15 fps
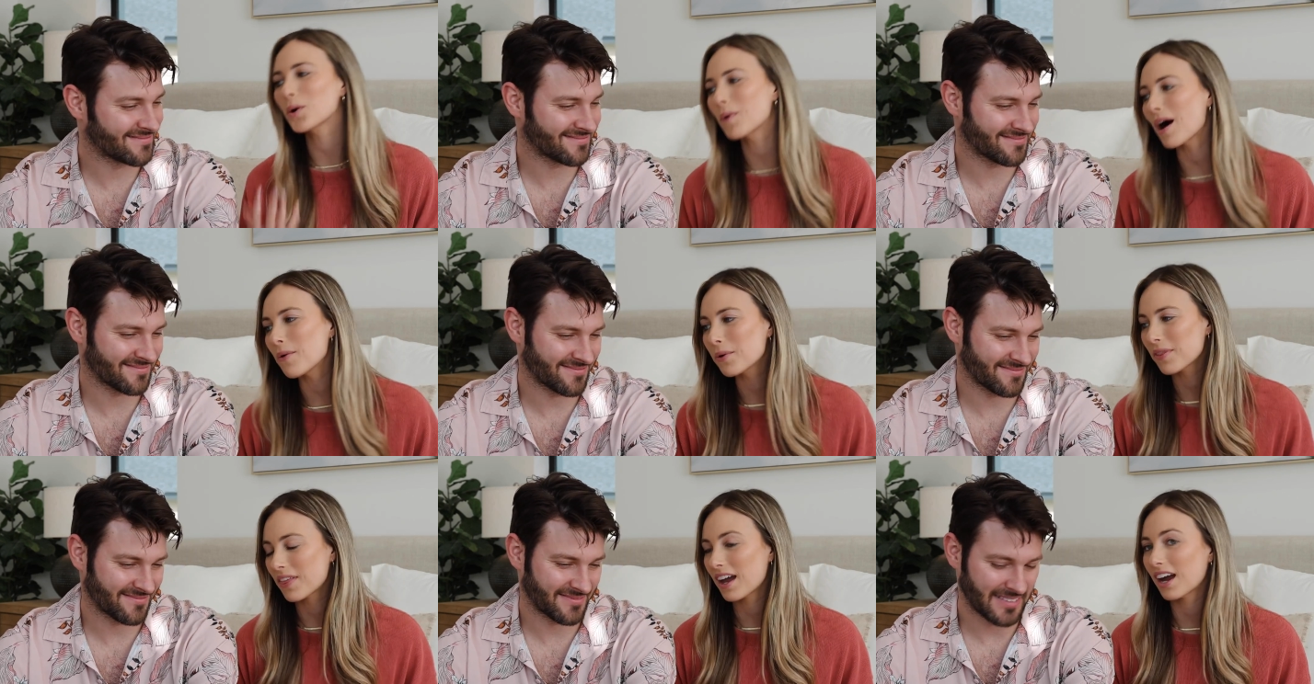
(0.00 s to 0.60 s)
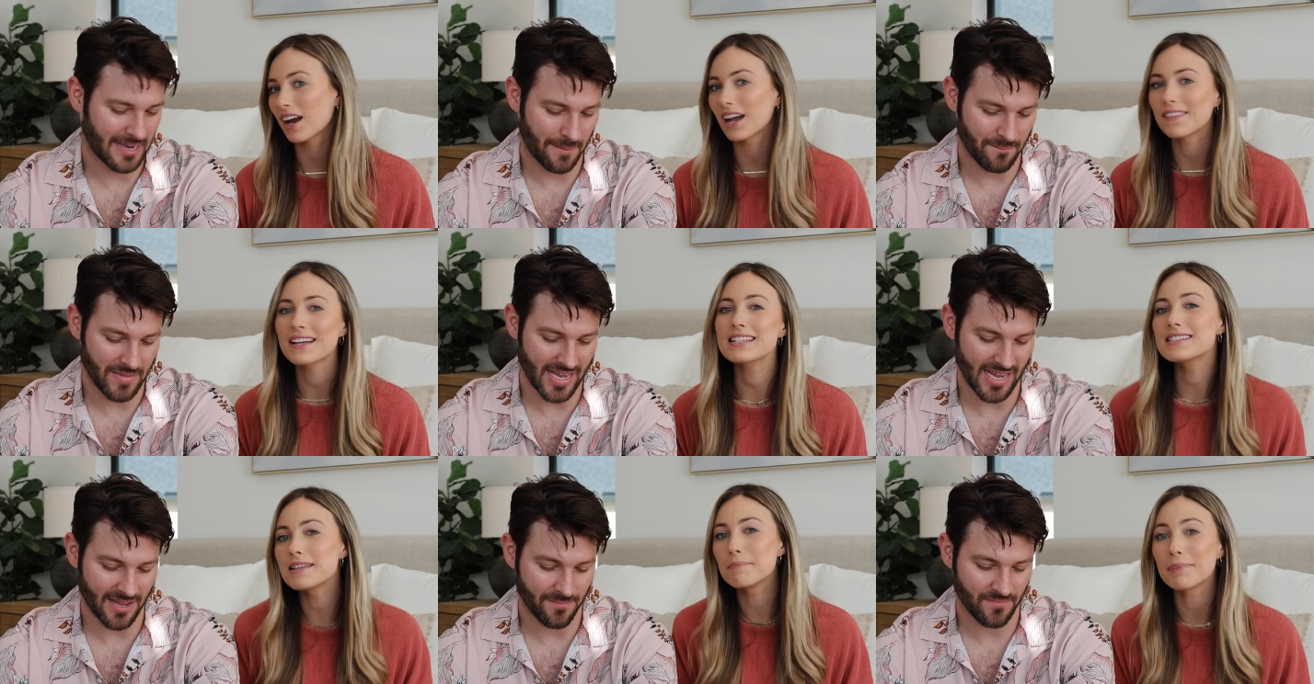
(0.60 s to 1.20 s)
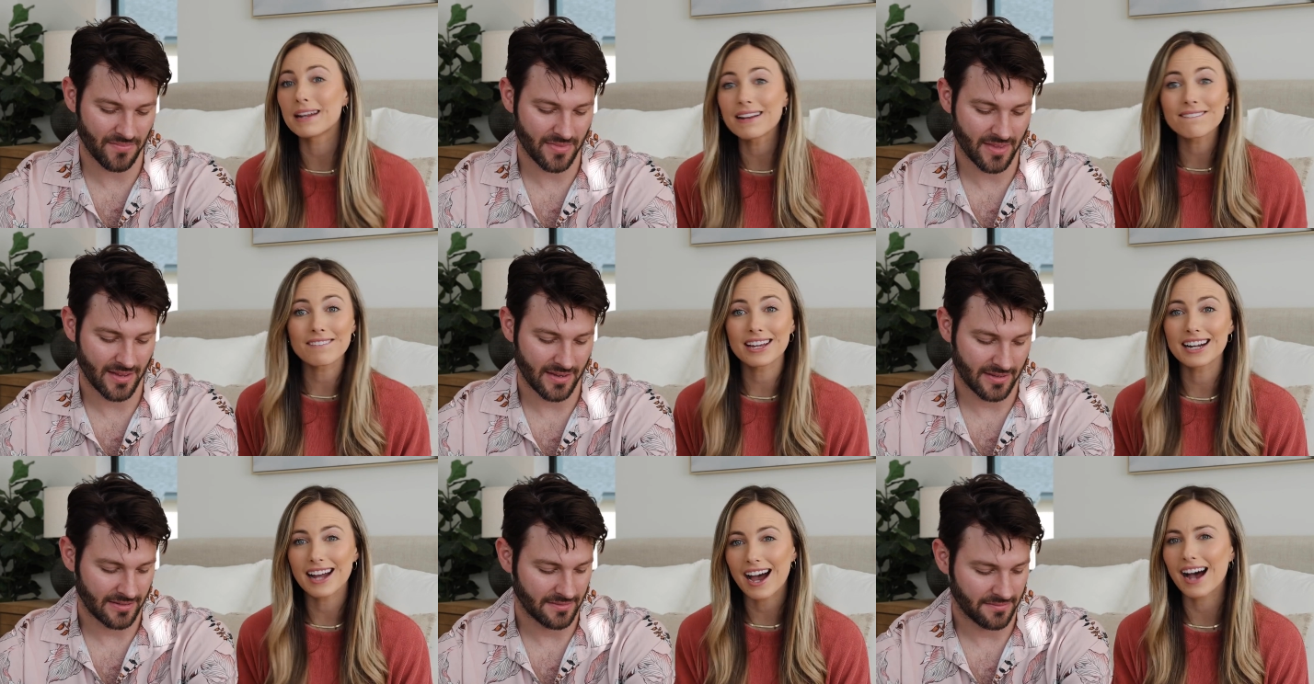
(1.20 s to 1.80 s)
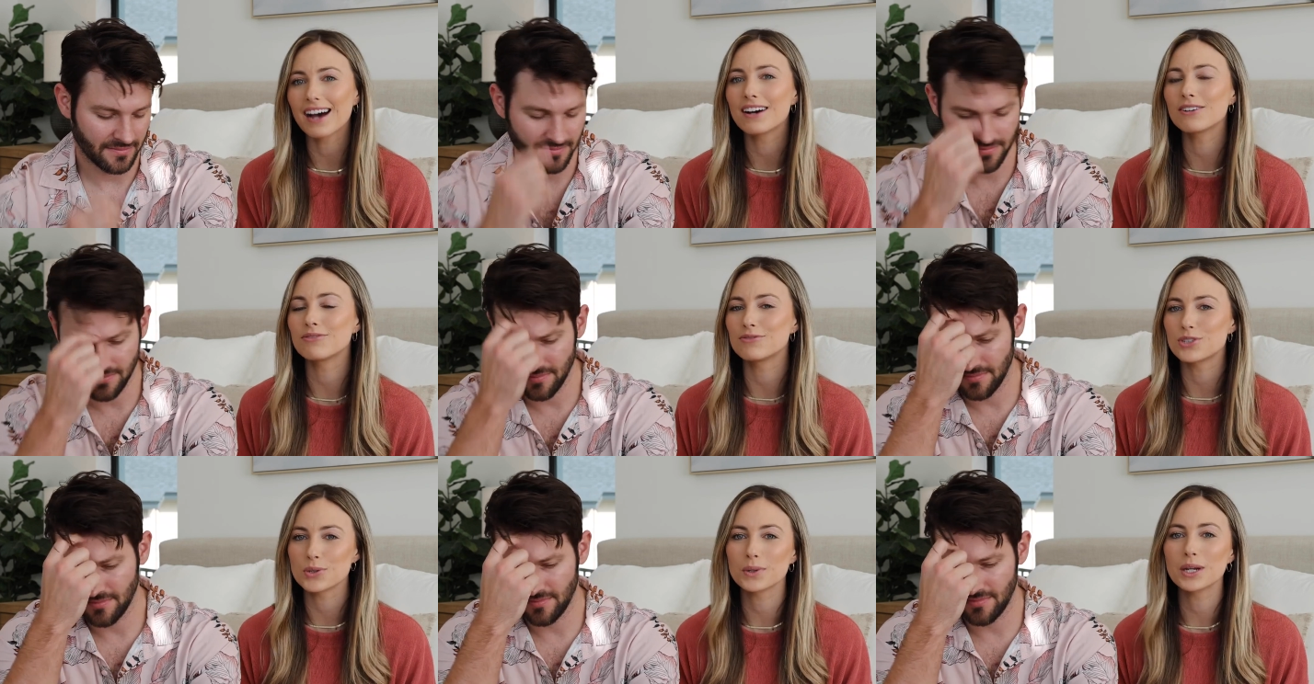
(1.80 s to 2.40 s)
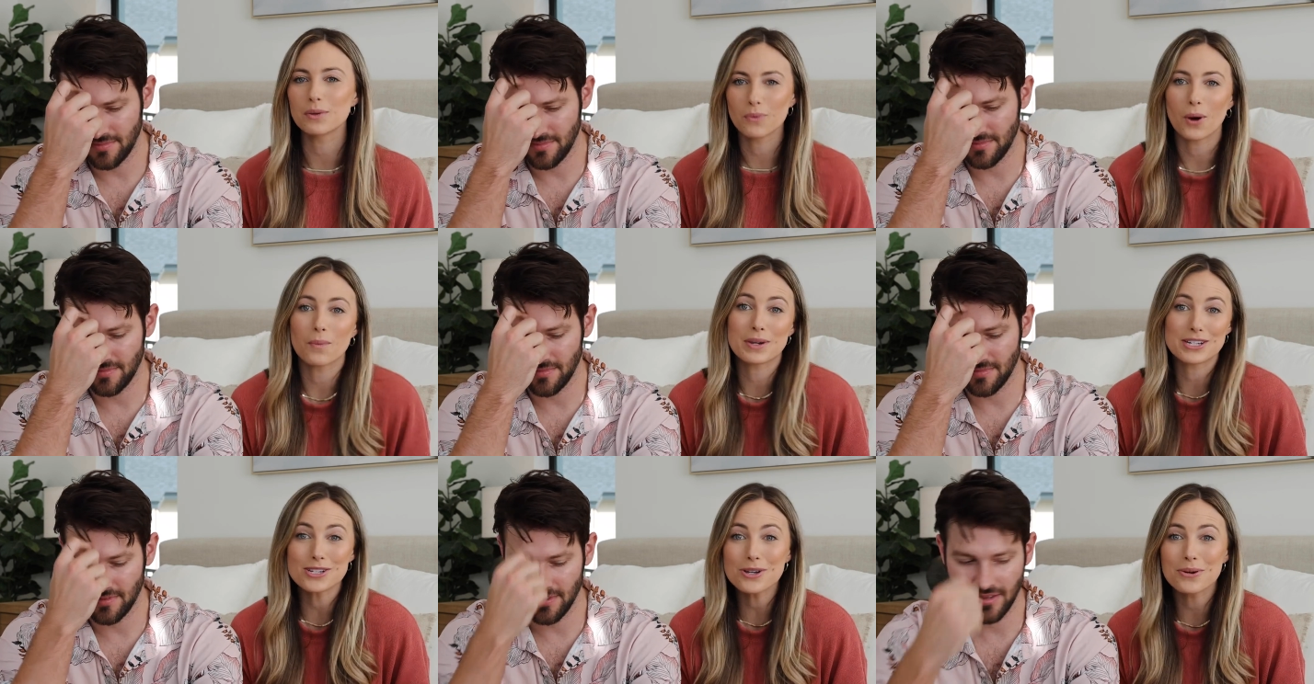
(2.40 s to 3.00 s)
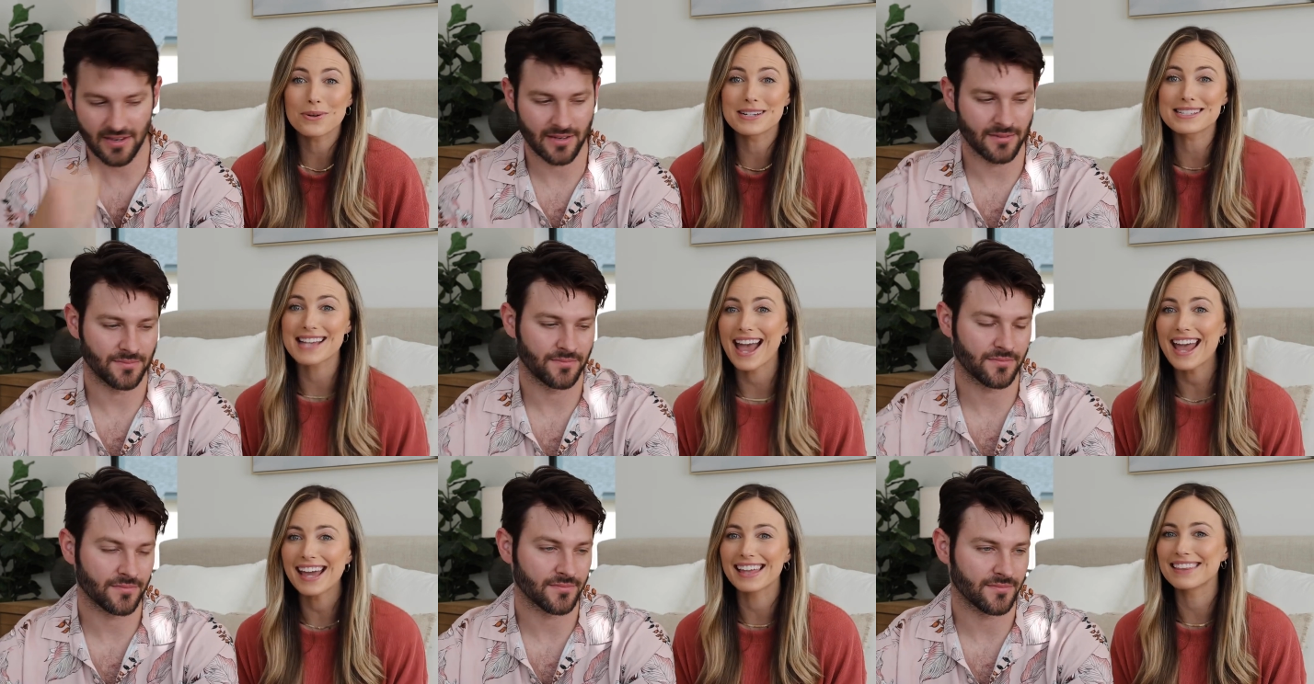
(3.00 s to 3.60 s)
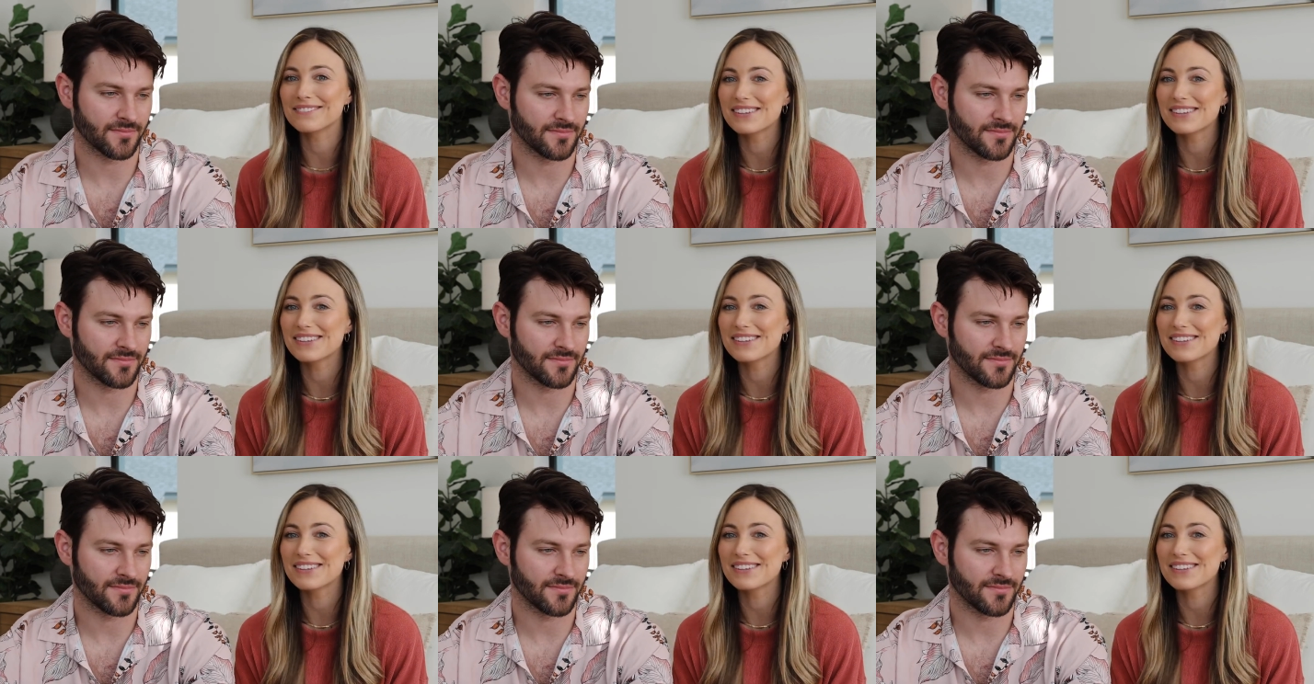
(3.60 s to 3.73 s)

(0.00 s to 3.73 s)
Speaker 1: while we're there, and that's yeah. the benefit of doing what we do is hey, mm-hmm.